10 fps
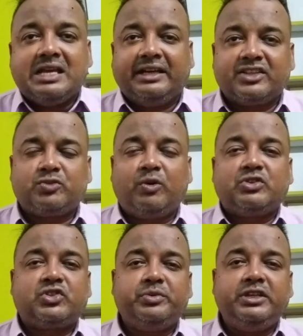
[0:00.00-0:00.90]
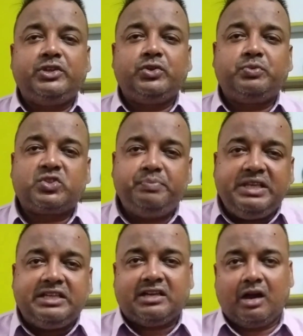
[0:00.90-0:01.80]
Responsibility to
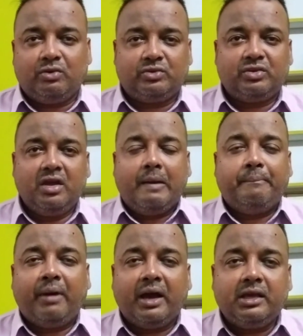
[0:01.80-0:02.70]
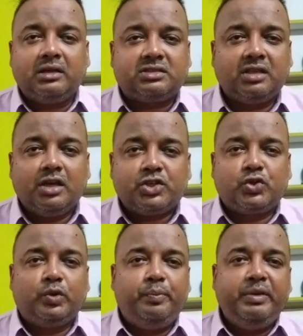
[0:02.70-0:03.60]
speak out. Buyers
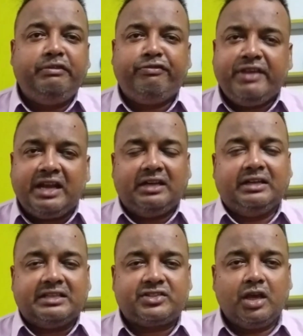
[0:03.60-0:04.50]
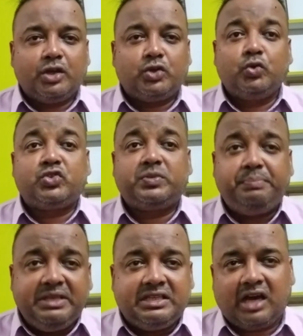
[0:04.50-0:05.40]
should be fearless to
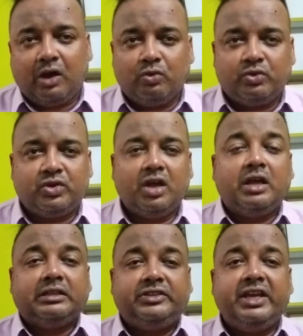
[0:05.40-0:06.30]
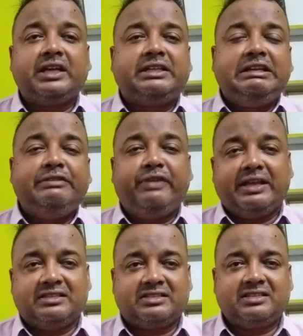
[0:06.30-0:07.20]
speak out their
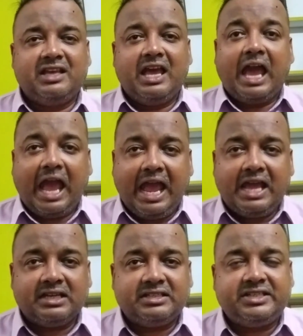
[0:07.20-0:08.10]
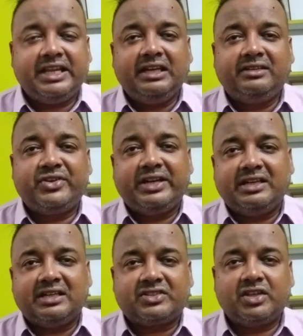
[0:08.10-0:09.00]
grievance and tell
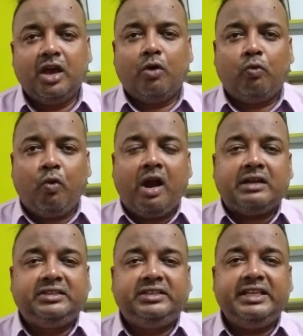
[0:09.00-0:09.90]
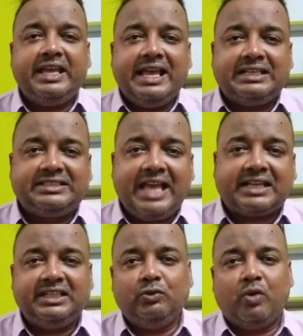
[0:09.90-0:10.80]
traders what they
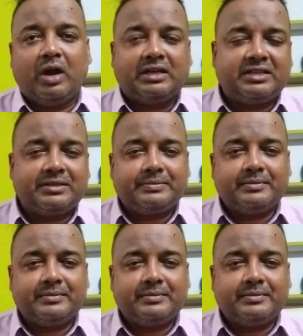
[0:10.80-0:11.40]
exactly want.